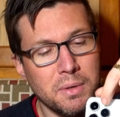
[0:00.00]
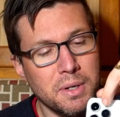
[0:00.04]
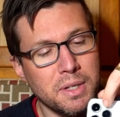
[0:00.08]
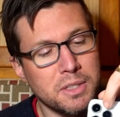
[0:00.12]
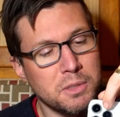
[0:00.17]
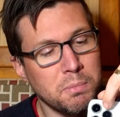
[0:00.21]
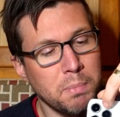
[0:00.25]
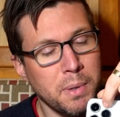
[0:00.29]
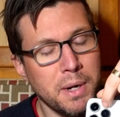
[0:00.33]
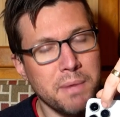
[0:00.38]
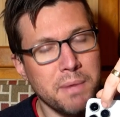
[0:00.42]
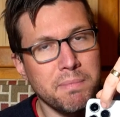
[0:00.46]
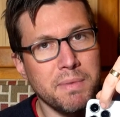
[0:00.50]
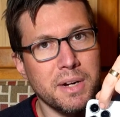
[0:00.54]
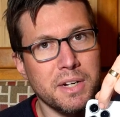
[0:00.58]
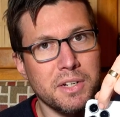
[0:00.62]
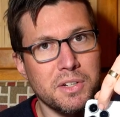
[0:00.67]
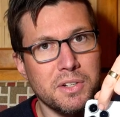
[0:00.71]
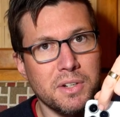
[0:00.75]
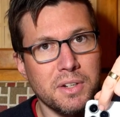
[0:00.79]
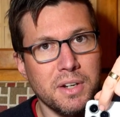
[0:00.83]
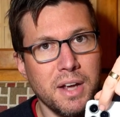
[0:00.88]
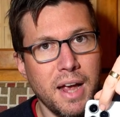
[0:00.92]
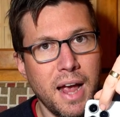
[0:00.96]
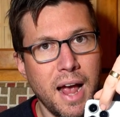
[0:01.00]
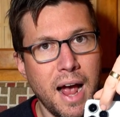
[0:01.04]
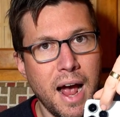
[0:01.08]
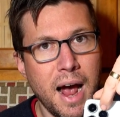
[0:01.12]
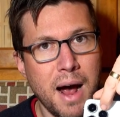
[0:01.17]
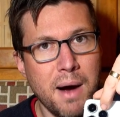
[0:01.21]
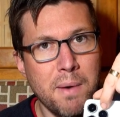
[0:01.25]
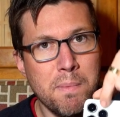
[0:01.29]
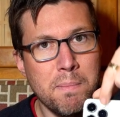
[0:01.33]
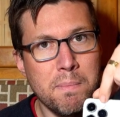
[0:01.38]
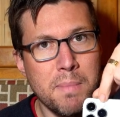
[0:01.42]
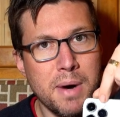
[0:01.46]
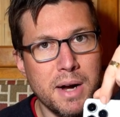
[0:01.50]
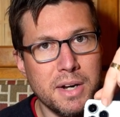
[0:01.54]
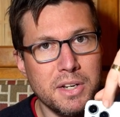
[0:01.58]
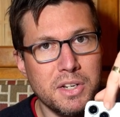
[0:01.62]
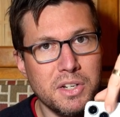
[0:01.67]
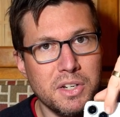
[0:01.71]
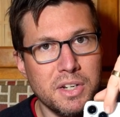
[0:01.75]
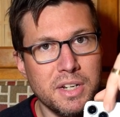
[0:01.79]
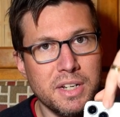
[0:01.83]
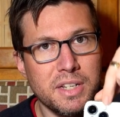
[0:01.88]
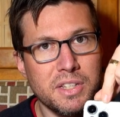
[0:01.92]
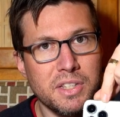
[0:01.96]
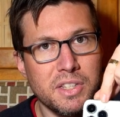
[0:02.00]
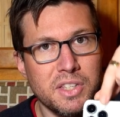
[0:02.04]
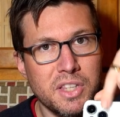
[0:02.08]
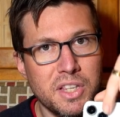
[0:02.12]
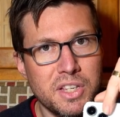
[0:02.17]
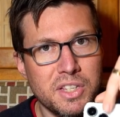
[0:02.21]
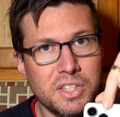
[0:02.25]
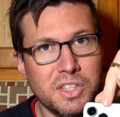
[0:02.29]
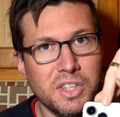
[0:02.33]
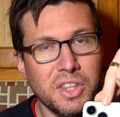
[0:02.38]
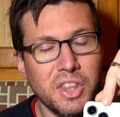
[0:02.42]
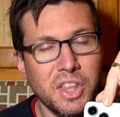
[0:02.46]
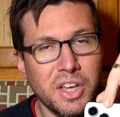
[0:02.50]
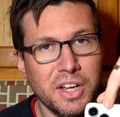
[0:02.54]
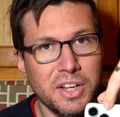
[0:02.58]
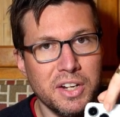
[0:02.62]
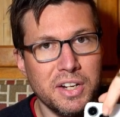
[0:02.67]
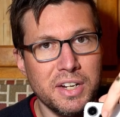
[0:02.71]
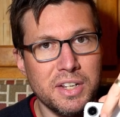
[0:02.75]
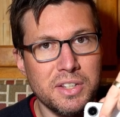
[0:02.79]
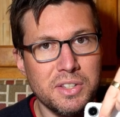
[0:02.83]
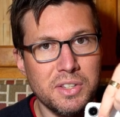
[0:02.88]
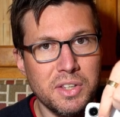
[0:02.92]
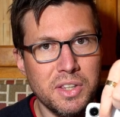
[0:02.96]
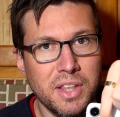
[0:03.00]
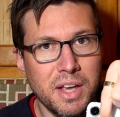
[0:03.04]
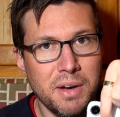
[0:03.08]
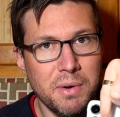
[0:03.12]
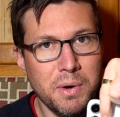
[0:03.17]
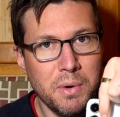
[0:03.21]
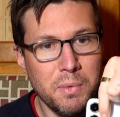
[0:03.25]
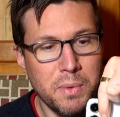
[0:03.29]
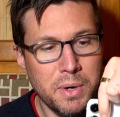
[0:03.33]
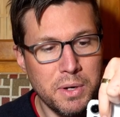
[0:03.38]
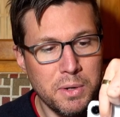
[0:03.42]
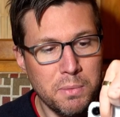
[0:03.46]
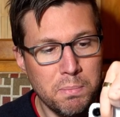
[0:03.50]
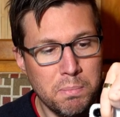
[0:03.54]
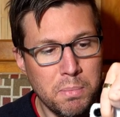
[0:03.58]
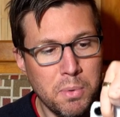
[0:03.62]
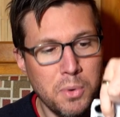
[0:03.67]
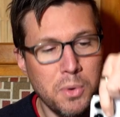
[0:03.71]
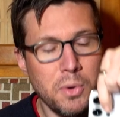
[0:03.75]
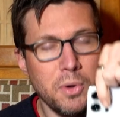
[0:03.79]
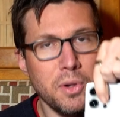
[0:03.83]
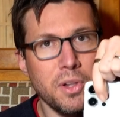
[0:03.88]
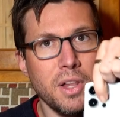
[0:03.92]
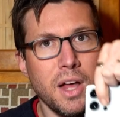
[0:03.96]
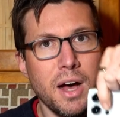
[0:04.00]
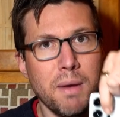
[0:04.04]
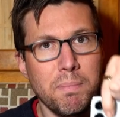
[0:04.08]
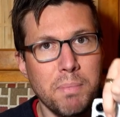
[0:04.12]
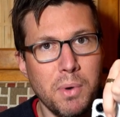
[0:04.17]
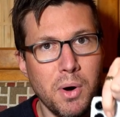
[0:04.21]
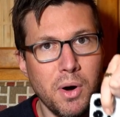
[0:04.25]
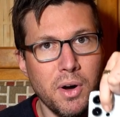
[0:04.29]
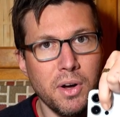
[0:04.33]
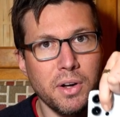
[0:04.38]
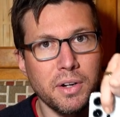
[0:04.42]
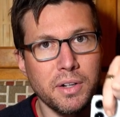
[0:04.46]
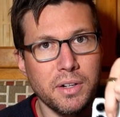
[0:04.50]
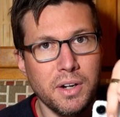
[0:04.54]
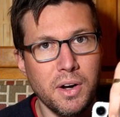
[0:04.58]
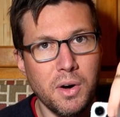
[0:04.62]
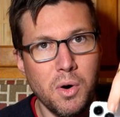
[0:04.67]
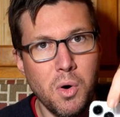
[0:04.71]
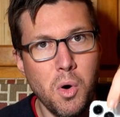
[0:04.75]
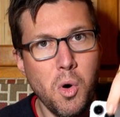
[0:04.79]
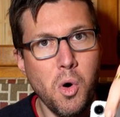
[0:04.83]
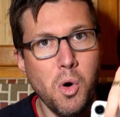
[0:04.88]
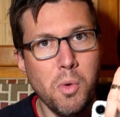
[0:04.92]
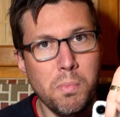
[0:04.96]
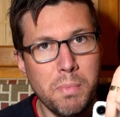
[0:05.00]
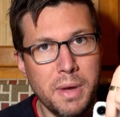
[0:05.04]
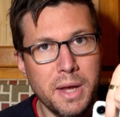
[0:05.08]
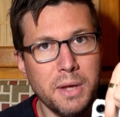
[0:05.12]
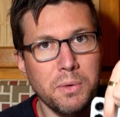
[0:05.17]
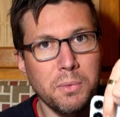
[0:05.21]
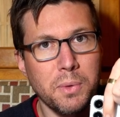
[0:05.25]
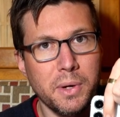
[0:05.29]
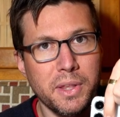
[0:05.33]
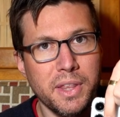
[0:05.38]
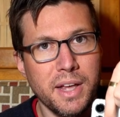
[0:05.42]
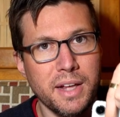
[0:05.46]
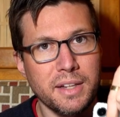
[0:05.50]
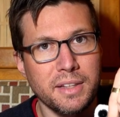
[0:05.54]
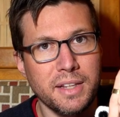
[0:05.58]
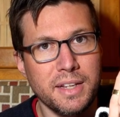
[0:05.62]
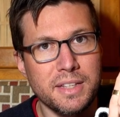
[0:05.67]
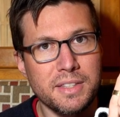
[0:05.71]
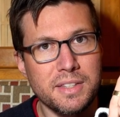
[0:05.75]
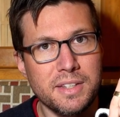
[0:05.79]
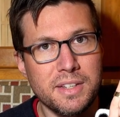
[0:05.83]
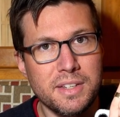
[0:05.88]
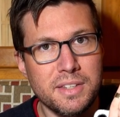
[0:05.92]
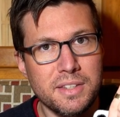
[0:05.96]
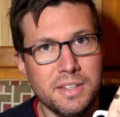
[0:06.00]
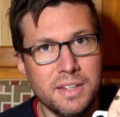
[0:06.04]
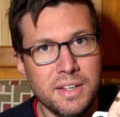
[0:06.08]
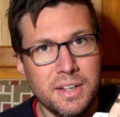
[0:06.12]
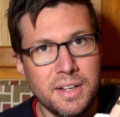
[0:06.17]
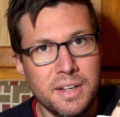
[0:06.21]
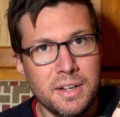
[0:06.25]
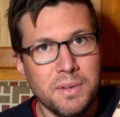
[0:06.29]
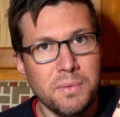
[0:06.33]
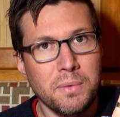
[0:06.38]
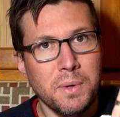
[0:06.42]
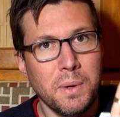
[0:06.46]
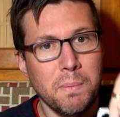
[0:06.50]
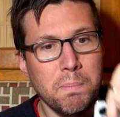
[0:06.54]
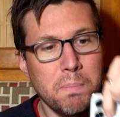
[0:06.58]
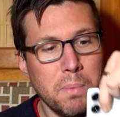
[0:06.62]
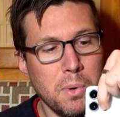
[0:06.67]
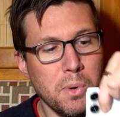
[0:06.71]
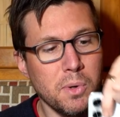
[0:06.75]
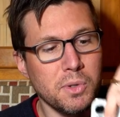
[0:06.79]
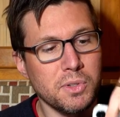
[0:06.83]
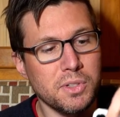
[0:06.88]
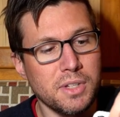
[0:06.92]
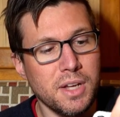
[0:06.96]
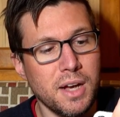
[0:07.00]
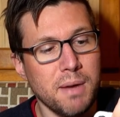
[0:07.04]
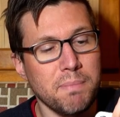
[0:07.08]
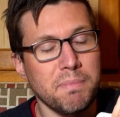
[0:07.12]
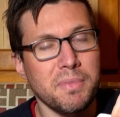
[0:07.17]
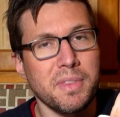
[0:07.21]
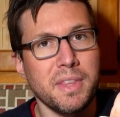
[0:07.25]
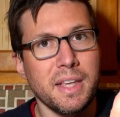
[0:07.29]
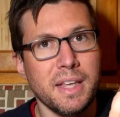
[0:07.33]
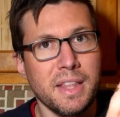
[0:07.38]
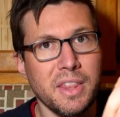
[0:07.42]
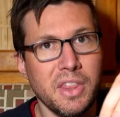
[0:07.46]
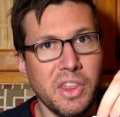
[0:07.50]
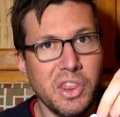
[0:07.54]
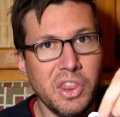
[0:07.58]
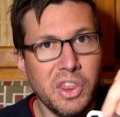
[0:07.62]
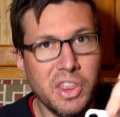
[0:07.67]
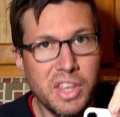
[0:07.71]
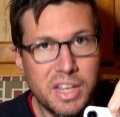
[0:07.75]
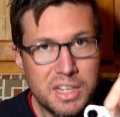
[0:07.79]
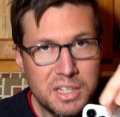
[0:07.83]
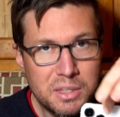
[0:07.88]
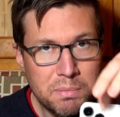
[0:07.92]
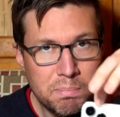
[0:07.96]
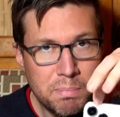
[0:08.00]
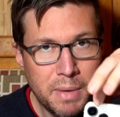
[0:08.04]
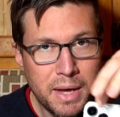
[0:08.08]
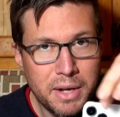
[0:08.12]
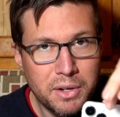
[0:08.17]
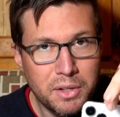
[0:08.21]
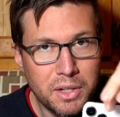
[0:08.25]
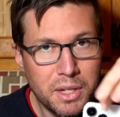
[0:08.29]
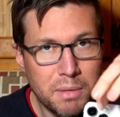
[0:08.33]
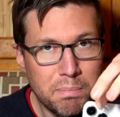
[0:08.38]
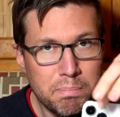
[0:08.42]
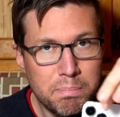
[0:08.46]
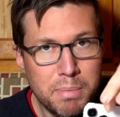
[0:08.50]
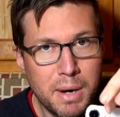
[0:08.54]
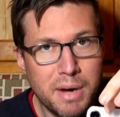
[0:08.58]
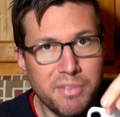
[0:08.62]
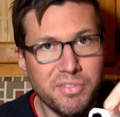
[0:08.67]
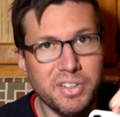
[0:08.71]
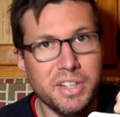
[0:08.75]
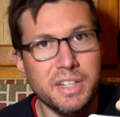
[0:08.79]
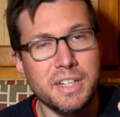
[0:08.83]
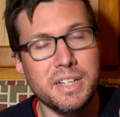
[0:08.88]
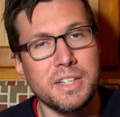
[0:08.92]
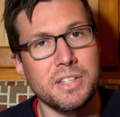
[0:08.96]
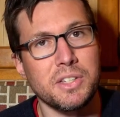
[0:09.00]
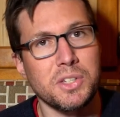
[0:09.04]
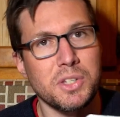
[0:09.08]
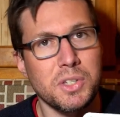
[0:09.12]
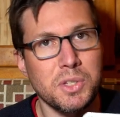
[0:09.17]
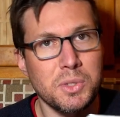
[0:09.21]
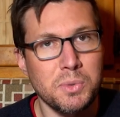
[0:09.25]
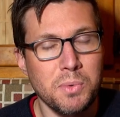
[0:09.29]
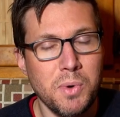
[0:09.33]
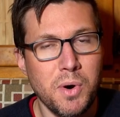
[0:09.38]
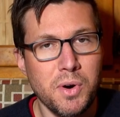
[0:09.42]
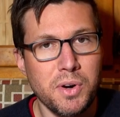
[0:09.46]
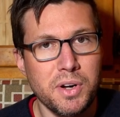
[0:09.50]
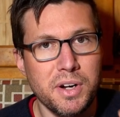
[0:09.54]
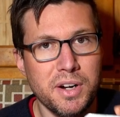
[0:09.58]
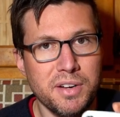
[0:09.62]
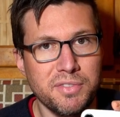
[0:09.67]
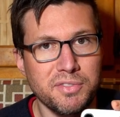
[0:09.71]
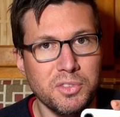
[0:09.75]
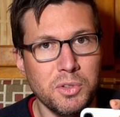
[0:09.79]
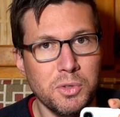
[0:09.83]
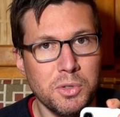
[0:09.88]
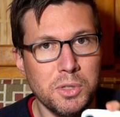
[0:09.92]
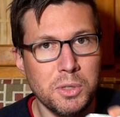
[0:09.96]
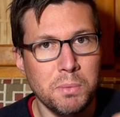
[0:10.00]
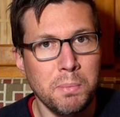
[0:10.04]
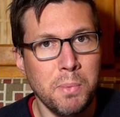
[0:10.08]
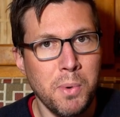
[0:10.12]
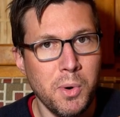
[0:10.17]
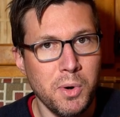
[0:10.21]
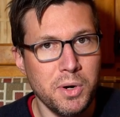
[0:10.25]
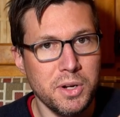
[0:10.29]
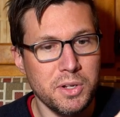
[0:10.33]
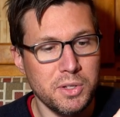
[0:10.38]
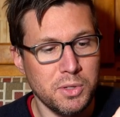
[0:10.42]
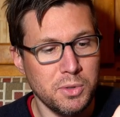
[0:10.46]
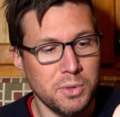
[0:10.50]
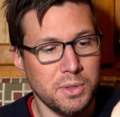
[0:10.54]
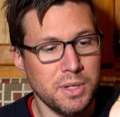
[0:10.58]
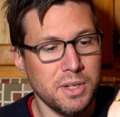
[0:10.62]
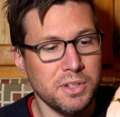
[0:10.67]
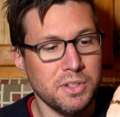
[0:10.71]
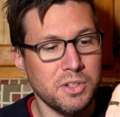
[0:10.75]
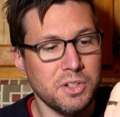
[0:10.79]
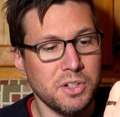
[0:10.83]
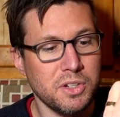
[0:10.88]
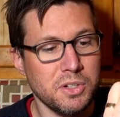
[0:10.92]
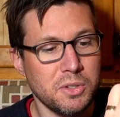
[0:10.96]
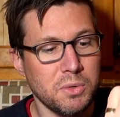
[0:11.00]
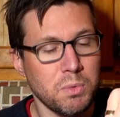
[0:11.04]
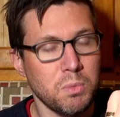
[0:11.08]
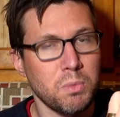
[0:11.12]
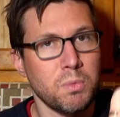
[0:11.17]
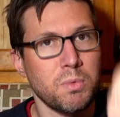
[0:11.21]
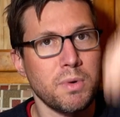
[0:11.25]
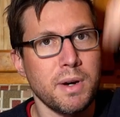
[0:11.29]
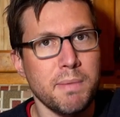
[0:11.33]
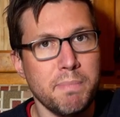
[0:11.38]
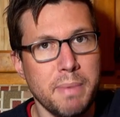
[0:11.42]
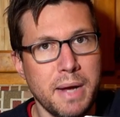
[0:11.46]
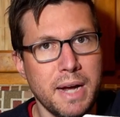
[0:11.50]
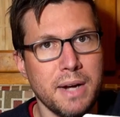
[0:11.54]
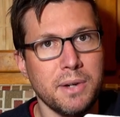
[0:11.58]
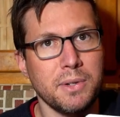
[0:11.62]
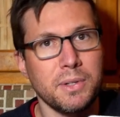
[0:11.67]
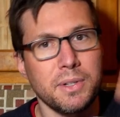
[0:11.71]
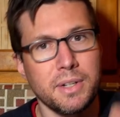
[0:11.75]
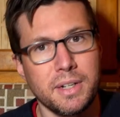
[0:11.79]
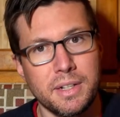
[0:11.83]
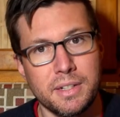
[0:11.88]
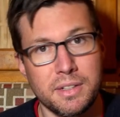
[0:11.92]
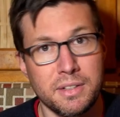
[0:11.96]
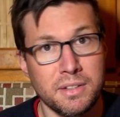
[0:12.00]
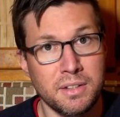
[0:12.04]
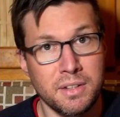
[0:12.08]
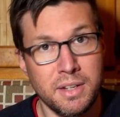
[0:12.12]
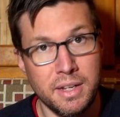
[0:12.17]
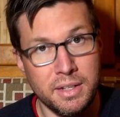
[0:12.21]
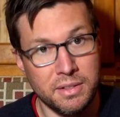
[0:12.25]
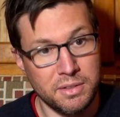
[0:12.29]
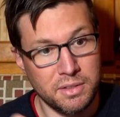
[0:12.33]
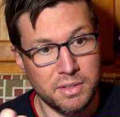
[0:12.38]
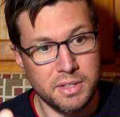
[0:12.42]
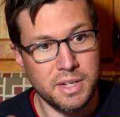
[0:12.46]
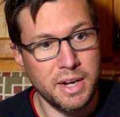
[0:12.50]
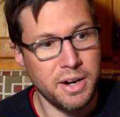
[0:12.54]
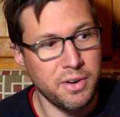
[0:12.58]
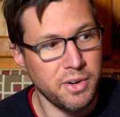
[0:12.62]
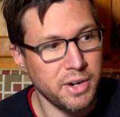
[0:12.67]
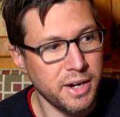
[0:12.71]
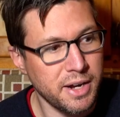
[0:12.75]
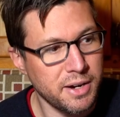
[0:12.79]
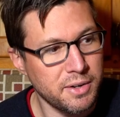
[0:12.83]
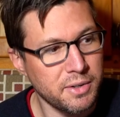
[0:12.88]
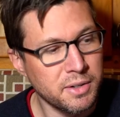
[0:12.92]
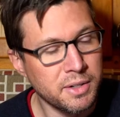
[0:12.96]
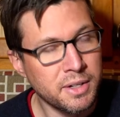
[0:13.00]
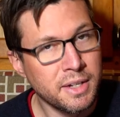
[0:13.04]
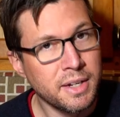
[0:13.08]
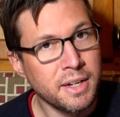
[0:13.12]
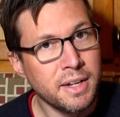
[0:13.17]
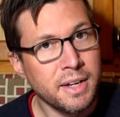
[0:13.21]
It's pretty much how much is this thickness? So that way when you pull up on a hole made where that lens is, when it pulls up, that this metal above it is strong enough to support it so it doesn't just rip out and, and tear it out.